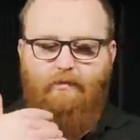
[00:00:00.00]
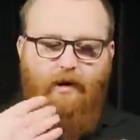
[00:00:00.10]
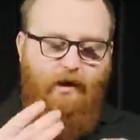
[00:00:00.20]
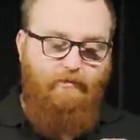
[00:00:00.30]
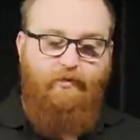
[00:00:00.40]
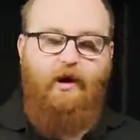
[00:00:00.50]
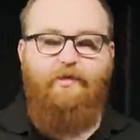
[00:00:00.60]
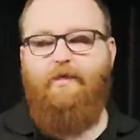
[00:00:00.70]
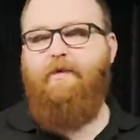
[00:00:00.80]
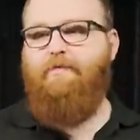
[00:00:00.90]
I'm
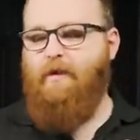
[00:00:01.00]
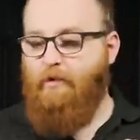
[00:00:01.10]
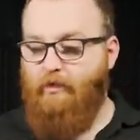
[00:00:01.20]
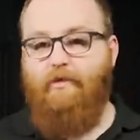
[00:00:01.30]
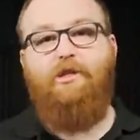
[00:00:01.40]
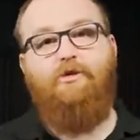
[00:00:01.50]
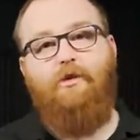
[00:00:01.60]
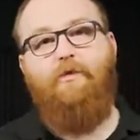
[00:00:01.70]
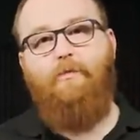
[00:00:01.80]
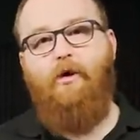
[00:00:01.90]
I've, I'm going to really struggle
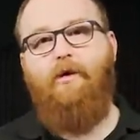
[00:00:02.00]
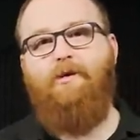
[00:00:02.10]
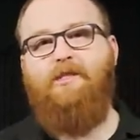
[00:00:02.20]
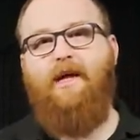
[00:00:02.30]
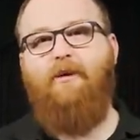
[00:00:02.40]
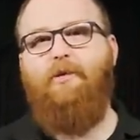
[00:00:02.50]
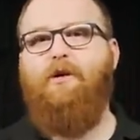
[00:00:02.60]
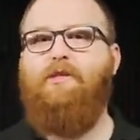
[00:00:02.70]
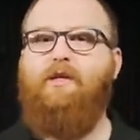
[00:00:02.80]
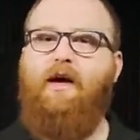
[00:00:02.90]
for primaries now
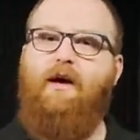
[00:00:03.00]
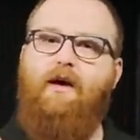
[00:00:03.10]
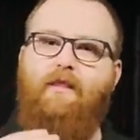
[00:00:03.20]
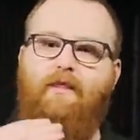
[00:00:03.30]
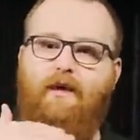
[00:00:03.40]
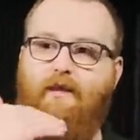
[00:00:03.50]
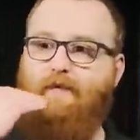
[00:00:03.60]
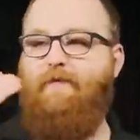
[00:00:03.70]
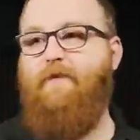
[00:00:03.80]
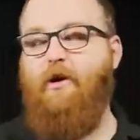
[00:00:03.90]
because uh, the the
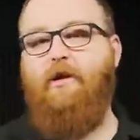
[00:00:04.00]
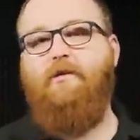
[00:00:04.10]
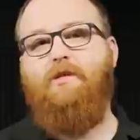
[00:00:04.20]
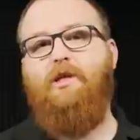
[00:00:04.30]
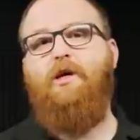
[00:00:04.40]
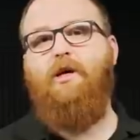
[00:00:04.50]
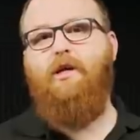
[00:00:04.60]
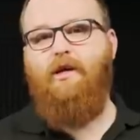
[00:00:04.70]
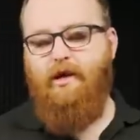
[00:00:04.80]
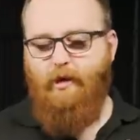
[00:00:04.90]
final
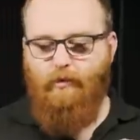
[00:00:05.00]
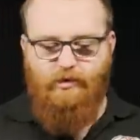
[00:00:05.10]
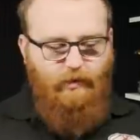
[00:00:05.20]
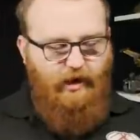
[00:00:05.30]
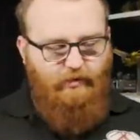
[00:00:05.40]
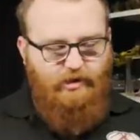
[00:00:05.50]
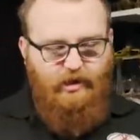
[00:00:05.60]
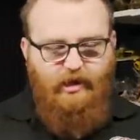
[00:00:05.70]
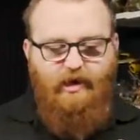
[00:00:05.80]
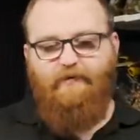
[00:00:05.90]
turn was where I was
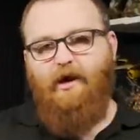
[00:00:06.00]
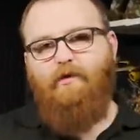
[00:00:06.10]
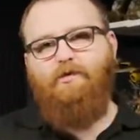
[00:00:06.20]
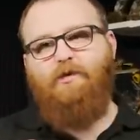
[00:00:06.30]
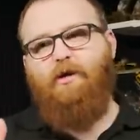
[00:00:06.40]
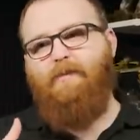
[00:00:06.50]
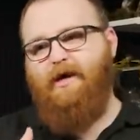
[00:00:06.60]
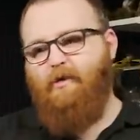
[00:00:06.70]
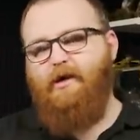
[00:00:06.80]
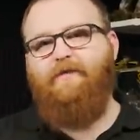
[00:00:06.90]
gonna if I was gonna play
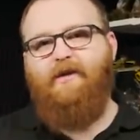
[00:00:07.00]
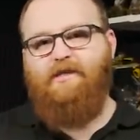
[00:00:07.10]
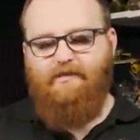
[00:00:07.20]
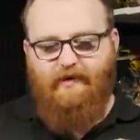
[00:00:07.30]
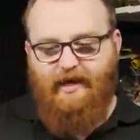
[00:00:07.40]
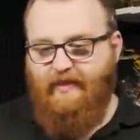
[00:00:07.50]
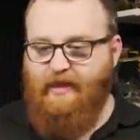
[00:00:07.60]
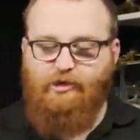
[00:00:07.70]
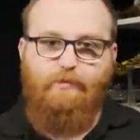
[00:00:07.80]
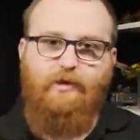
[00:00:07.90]
quite defensively and then
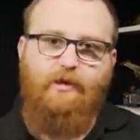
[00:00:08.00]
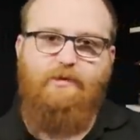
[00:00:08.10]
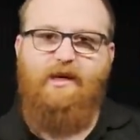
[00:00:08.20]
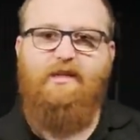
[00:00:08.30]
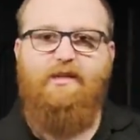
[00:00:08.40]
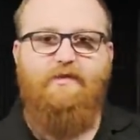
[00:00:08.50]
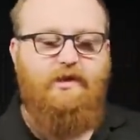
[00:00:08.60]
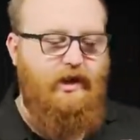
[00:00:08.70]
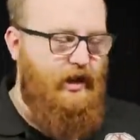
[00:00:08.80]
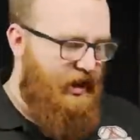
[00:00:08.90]
jump on the objectives
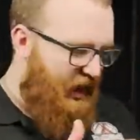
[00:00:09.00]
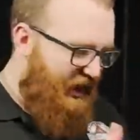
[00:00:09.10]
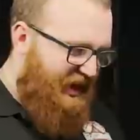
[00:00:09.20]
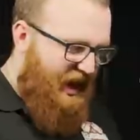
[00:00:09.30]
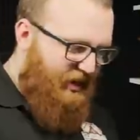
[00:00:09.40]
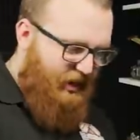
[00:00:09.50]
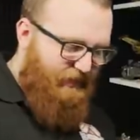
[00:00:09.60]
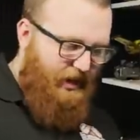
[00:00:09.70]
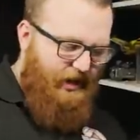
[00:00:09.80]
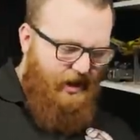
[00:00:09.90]
and get kind of
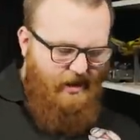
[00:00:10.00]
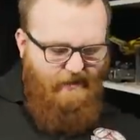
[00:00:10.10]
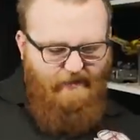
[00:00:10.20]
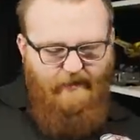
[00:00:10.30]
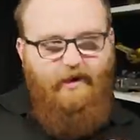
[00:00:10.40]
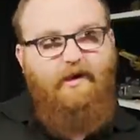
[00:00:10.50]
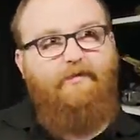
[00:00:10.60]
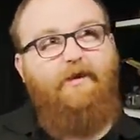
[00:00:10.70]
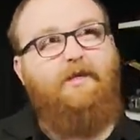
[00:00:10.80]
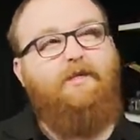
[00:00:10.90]
like five
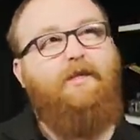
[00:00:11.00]
for each turn.